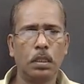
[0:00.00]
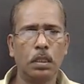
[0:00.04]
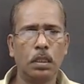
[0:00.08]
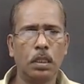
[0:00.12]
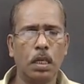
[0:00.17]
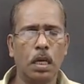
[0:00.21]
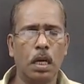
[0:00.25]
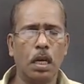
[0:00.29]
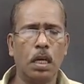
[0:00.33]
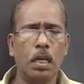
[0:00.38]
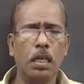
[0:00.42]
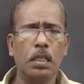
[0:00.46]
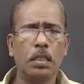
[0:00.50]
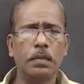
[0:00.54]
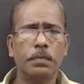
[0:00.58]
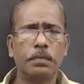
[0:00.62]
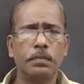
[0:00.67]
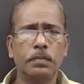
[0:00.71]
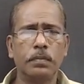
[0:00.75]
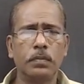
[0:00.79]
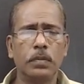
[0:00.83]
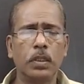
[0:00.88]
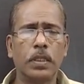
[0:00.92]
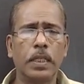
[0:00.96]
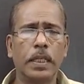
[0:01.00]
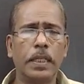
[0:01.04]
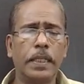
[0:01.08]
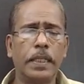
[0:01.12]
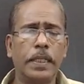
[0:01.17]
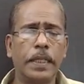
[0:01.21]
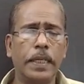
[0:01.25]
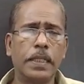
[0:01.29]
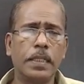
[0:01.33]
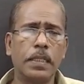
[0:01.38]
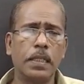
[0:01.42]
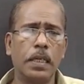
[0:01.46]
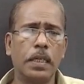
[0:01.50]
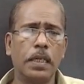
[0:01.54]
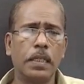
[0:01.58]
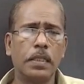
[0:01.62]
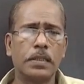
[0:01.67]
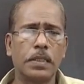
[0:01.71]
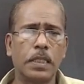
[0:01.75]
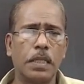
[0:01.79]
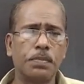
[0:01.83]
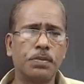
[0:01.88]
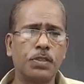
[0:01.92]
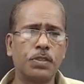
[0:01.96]
Or we can take at
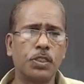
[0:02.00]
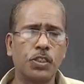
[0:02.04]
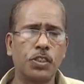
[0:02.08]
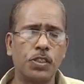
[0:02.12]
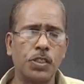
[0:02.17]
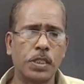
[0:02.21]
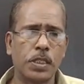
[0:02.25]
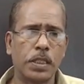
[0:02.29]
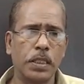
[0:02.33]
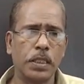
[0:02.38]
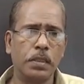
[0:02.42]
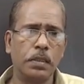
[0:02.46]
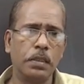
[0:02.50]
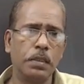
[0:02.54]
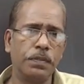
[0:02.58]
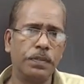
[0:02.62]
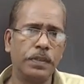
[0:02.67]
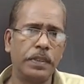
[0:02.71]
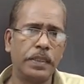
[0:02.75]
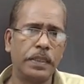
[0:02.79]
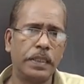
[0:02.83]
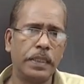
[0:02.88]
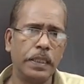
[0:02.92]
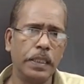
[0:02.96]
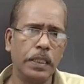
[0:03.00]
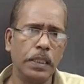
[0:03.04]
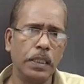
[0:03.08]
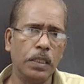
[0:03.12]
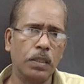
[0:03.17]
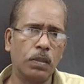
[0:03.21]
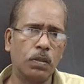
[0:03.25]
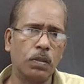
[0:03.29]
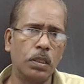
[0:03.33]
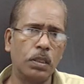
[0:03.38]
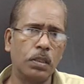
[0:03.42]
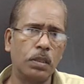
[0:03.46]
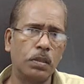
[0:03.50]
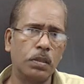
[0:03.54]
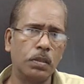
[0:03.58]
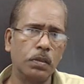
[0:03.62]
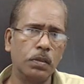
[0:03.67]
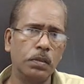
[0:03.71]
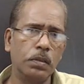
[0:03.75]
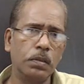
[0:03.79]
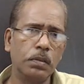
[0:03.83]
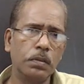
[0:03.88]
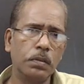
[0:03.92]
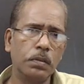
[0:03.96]
substitution to t equal to